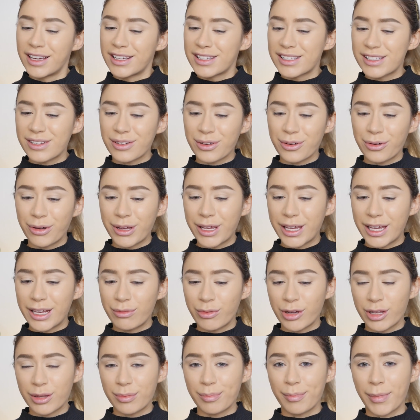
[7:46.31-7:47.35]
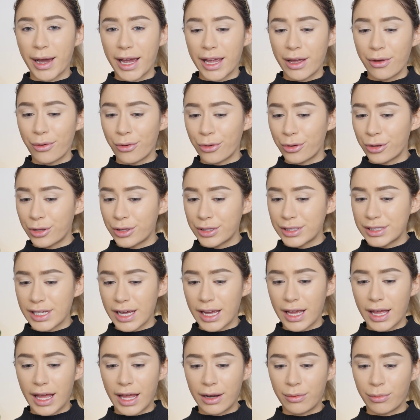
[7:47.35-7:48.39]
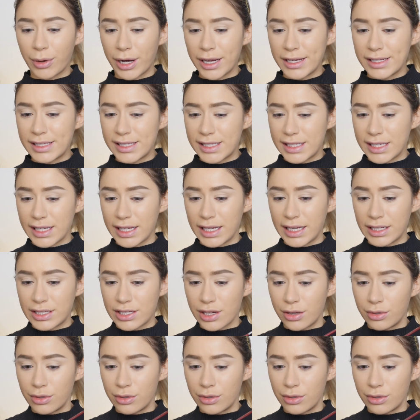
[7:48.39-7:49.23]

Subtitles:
So going in with my old NYC